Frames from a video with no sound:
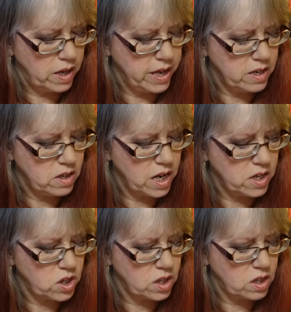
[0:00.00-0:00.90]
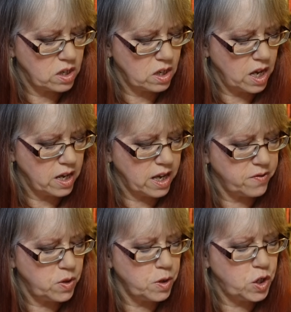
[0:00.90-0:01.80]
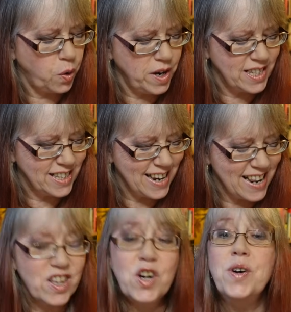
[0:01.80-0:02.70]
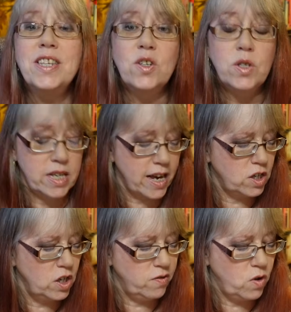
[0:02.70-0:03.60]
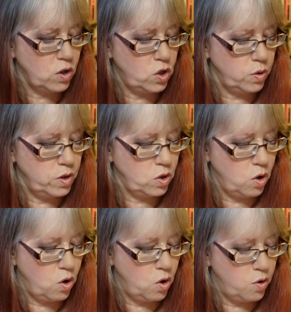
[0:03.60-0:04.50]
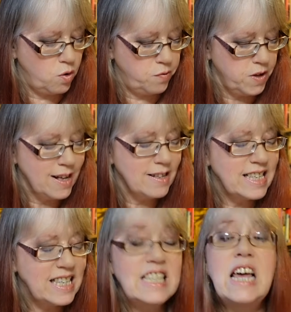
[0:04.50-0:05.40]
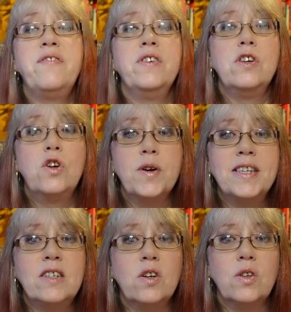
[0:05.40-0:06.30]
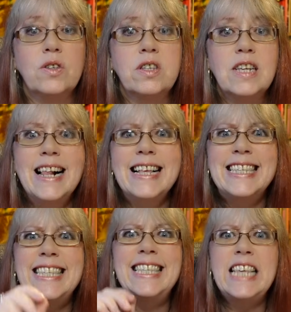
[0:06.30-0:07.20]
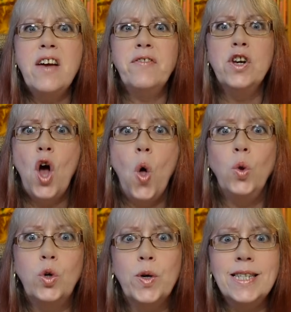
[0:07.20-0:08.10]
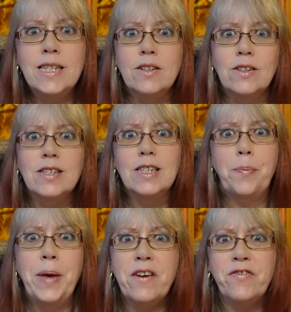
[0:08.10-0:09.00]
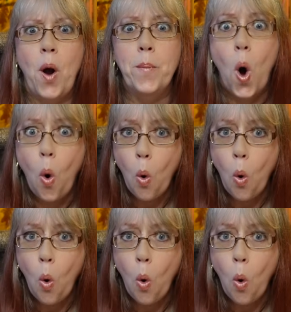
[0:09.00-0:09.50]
It gives you a choice. In the crystal section, you've got a choice of 7 crystals, 7 whole crystals to pick from.